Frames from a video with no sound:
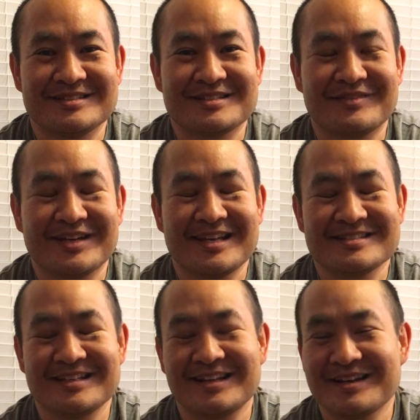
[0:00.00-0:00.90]
stuff, I can't
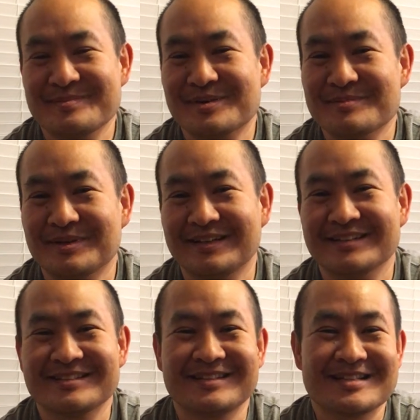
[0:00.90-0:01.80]
say that anymore, but
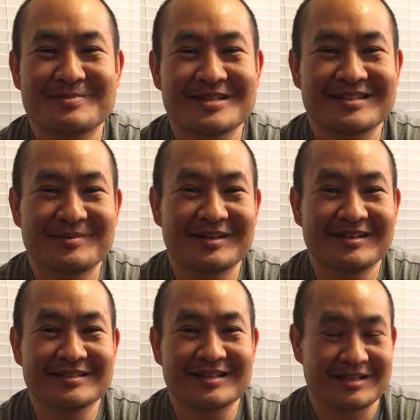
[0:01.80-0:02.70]
that's basically what it
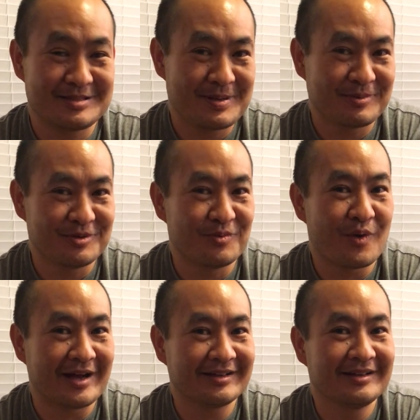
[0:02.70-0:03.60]
is. Like these people who
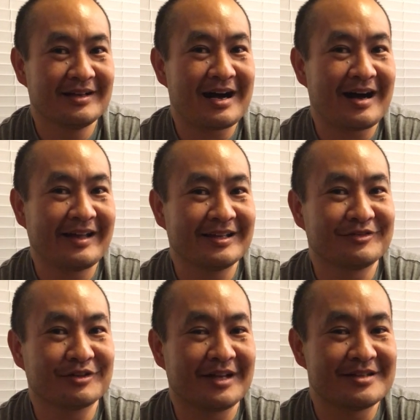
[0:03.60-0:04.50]
want high
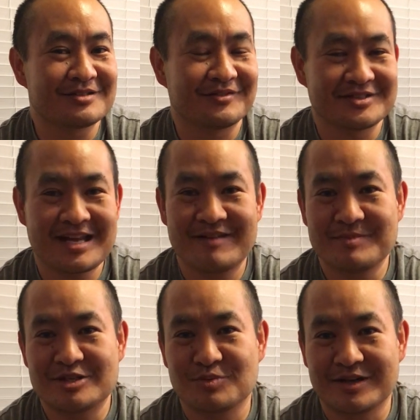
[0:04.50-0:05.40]
level client service and have
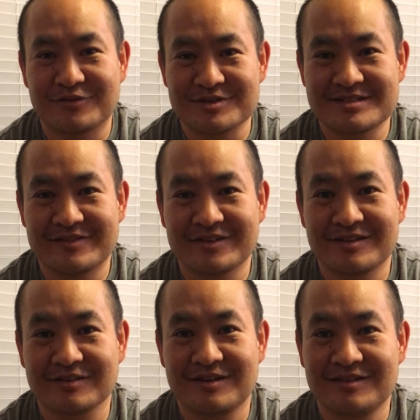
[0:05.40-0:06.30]
me 24/7
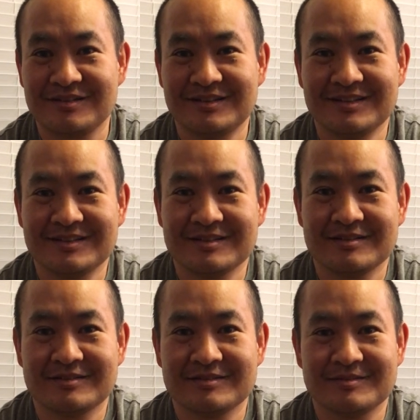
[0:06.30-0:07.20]
on call
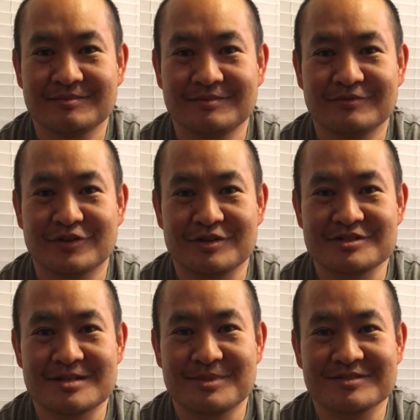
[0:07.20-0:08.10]
for their
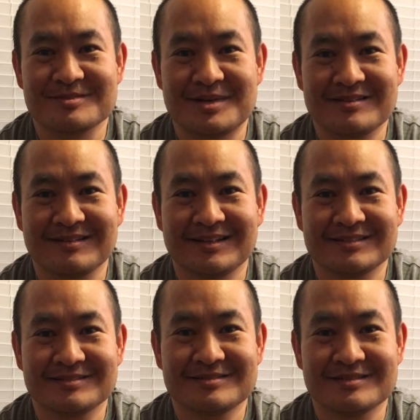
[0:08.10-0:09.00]
$10 a month, like,
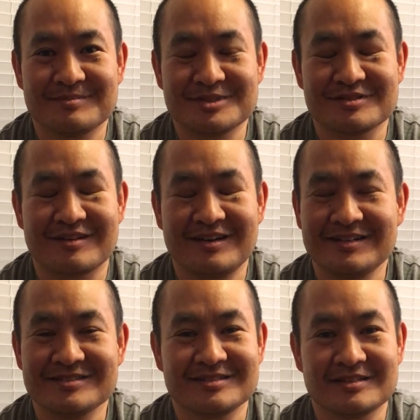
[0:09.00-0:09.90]
I'm sorry,
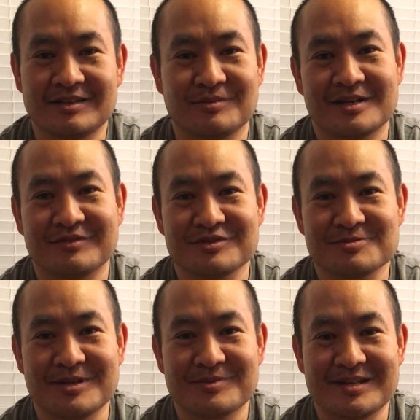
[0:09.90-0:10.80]
I don't want to have to
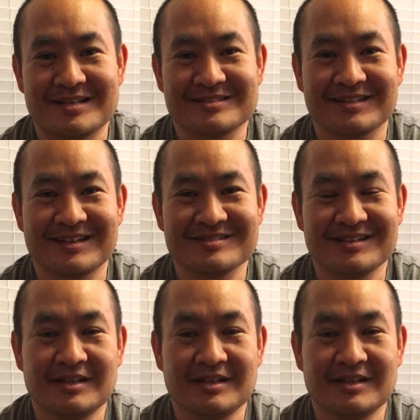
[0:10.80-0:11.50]
explain why that's the case.